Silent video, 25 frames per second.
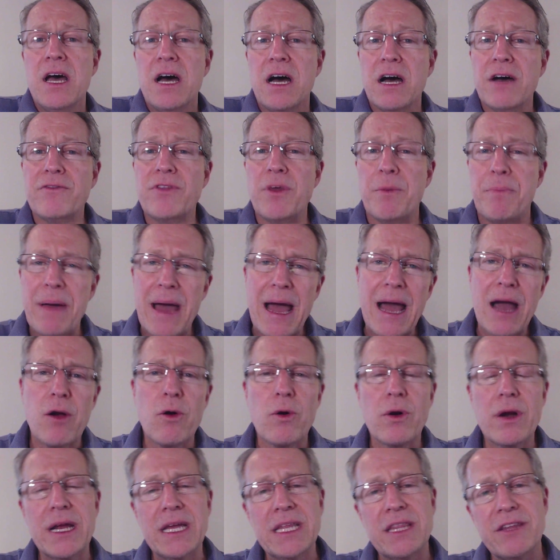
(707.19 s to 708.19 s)
of the
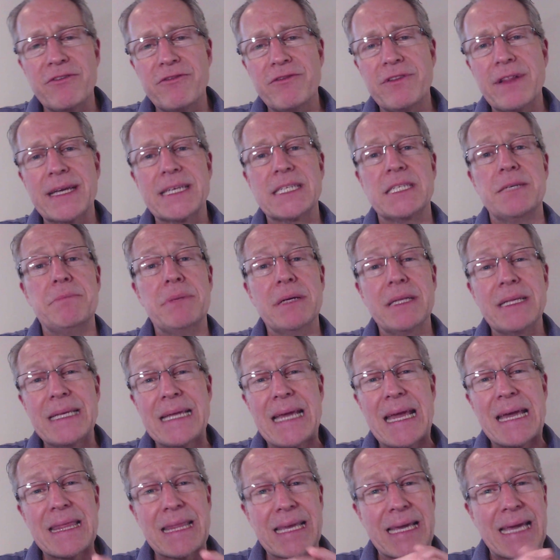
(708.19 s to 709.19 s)
power and the
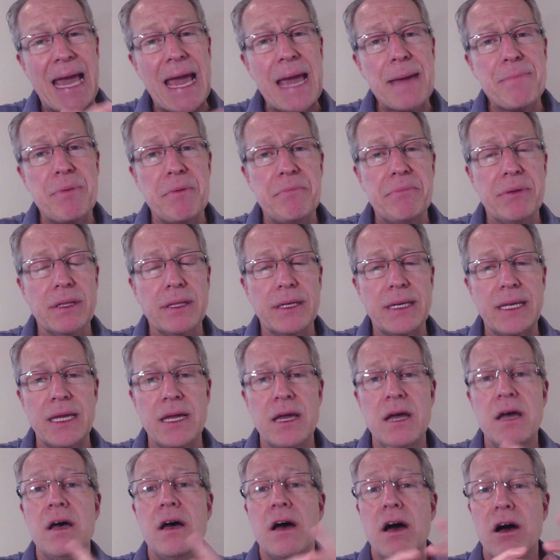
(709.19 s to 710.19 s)
flexibility and the
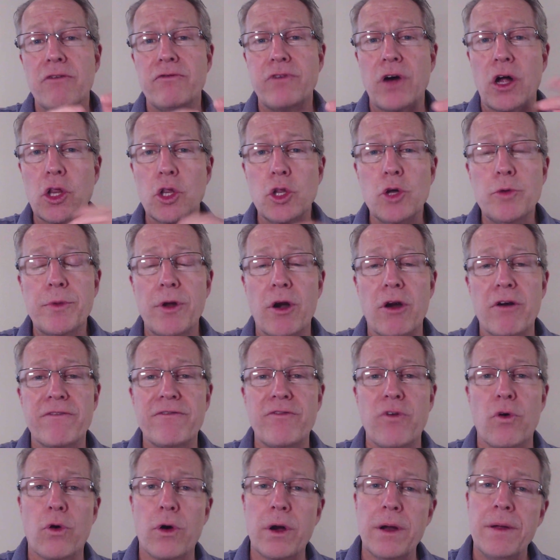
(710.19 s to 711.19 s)
capability of Luminar
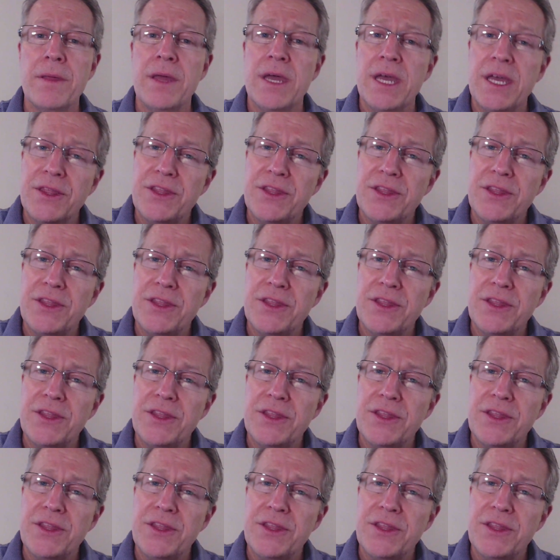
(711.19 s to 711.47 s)
4.